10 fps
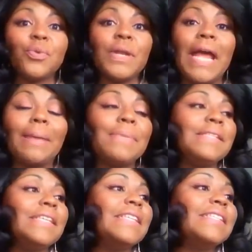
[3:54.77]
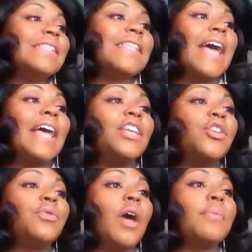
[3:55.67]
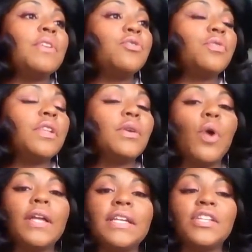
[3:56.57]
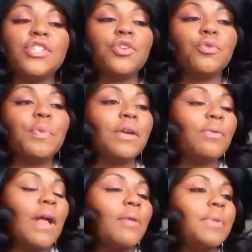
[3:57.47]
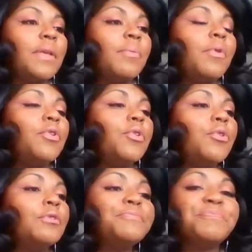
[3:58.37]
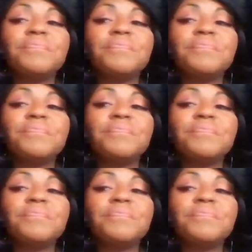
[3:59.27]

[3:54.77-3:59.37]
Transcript: what happens is that you come into really wanting to be around people who